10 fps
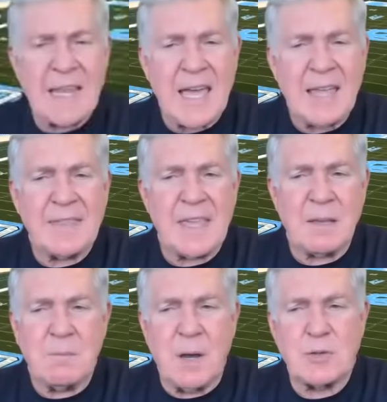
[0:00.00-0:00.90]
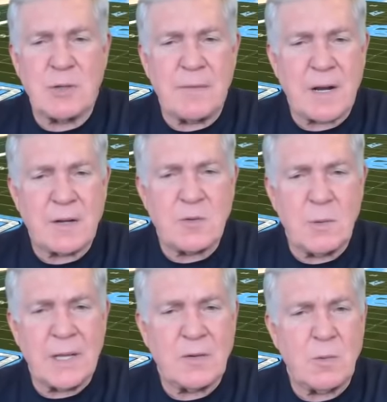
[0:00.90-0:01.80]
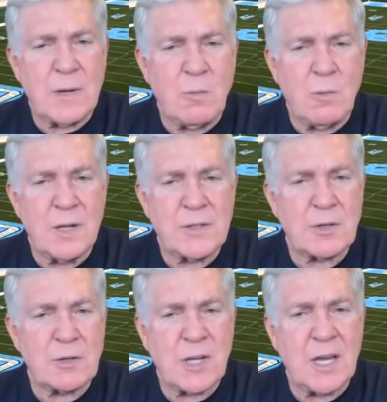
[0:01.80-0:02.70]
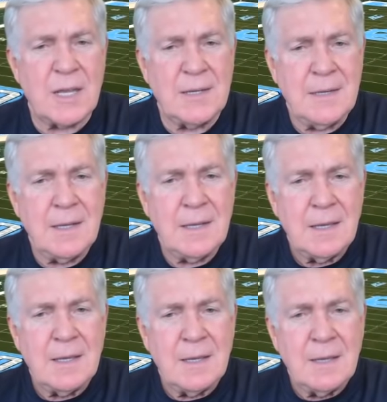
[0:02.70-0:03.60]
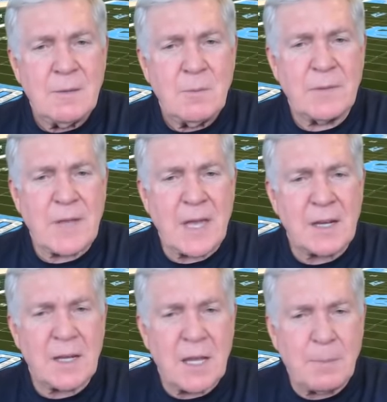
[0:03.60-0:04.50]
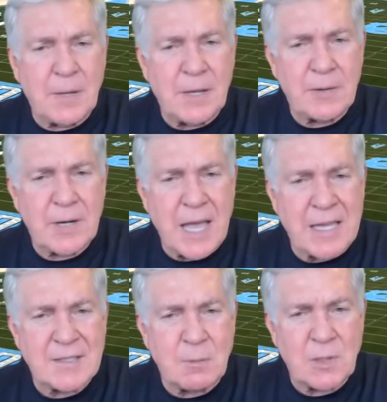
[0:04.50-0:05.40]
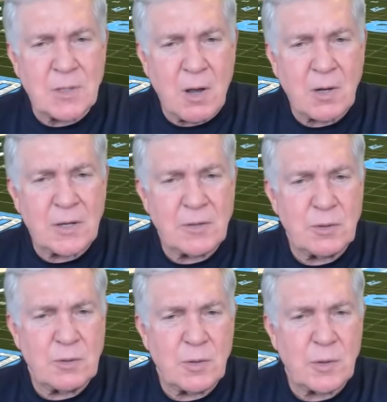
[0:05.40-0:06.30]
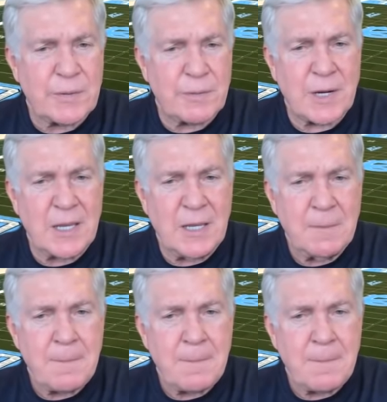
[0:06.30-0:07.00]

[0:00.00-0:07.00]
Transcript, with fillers: I think most of our 2021s are done. We've got a couple other guys that we're talking to, two or three.